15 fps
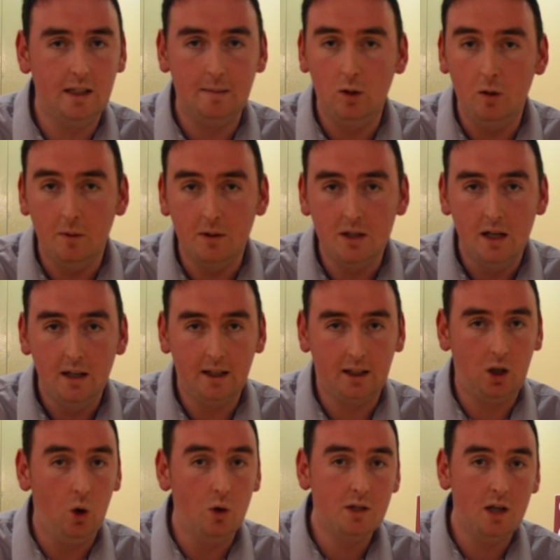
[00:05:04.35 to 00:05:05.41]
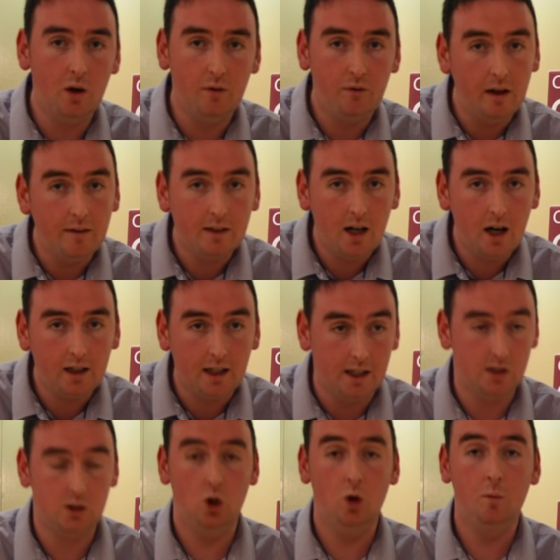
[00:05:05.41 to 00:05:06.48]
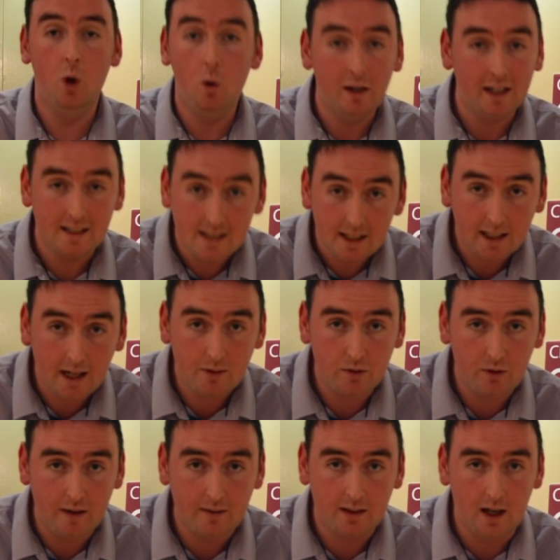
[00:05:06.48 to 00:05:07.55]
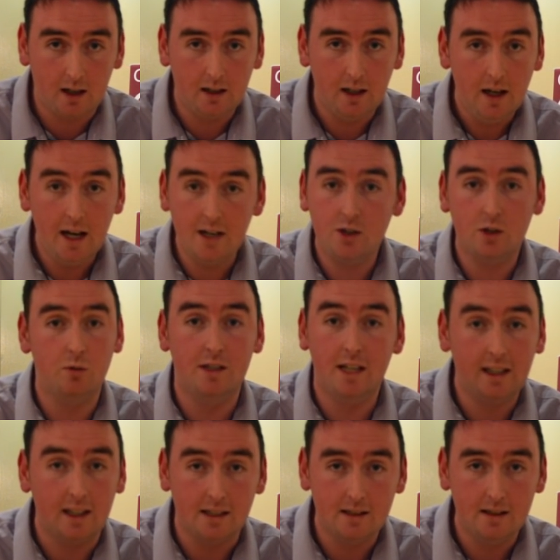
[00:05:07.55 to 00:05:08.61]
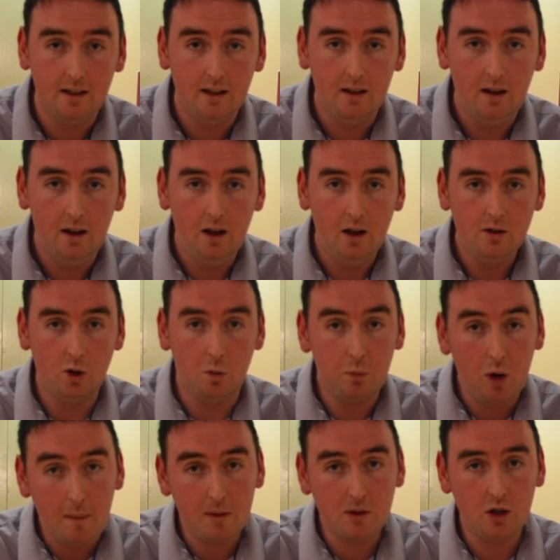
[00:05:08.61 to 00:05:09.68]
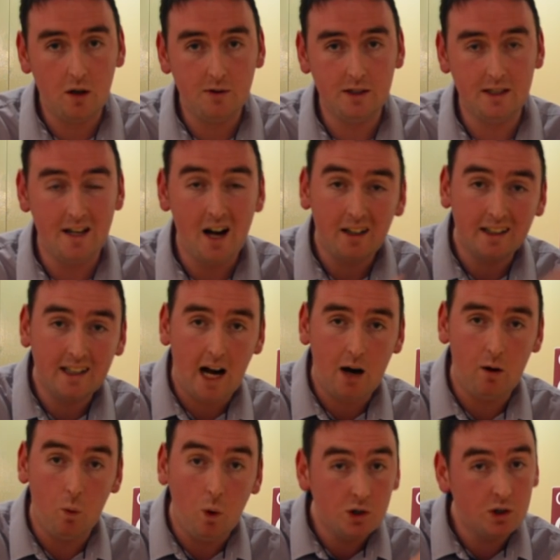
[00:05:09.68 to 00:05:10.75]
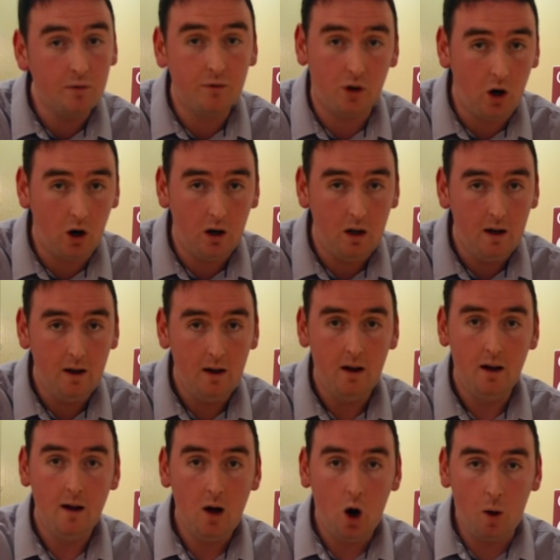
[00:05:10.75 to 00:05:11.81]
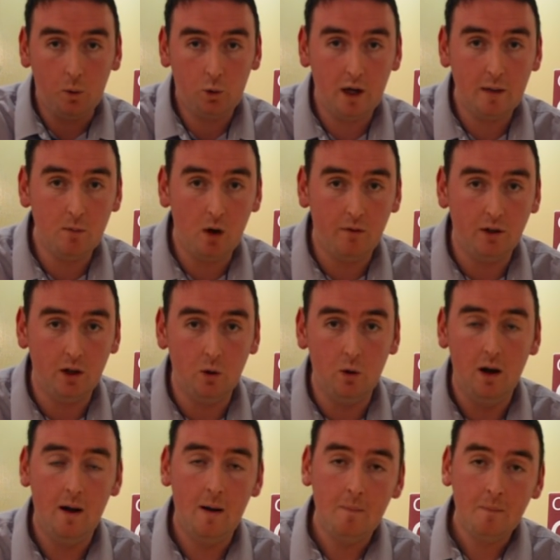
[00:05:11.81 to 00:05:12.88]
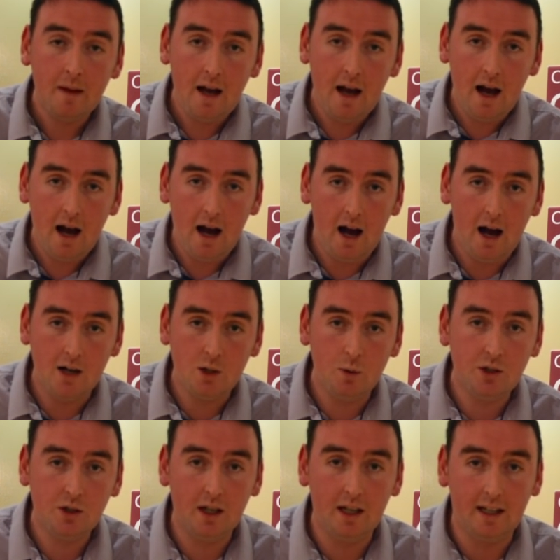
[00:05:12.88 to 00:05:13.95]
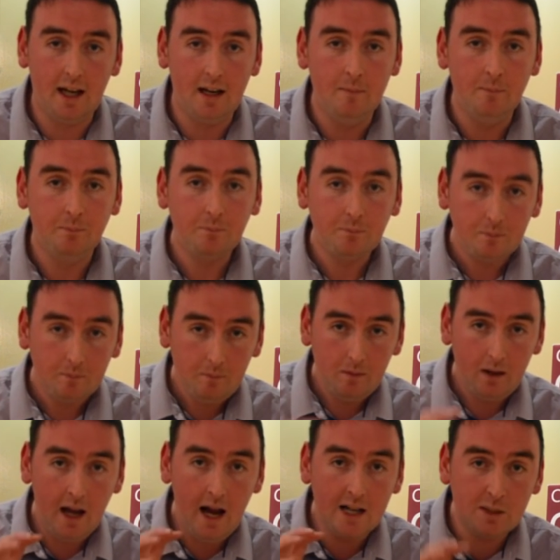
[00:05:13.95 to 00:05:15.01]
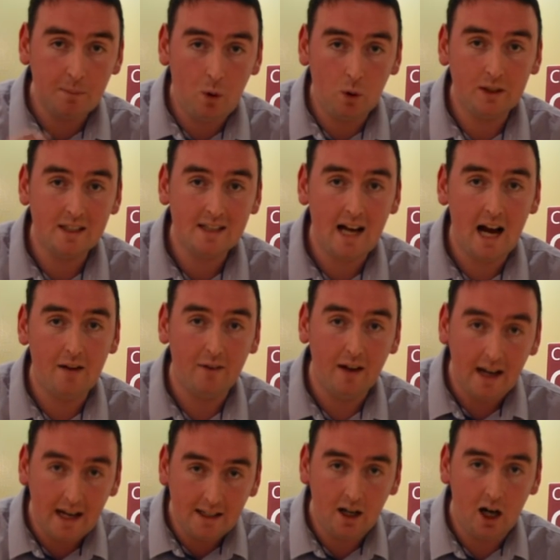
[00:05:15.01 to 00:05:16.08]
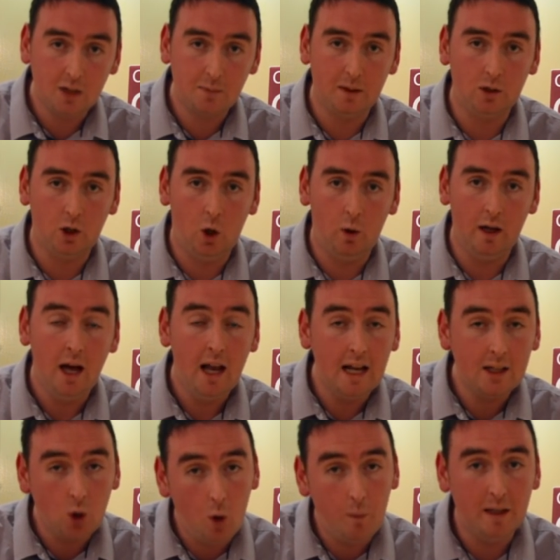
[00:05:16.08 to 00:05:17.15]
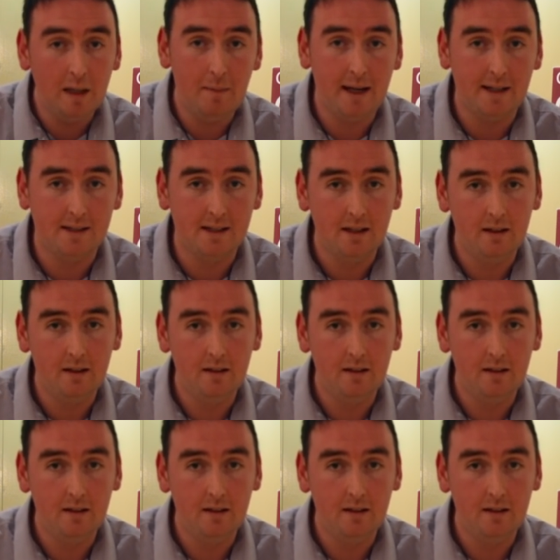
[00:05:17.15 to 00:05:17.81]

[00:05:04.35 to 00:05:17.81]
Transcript: at the moment that close down at 5 o'clock and assume no one gets sick after 5 o'clock, it's just ridiculous. So proper services in Cllr once and for all, upgrade Merview and Duishka again, and support the staff in the hospital in Galway. Let's open the beds.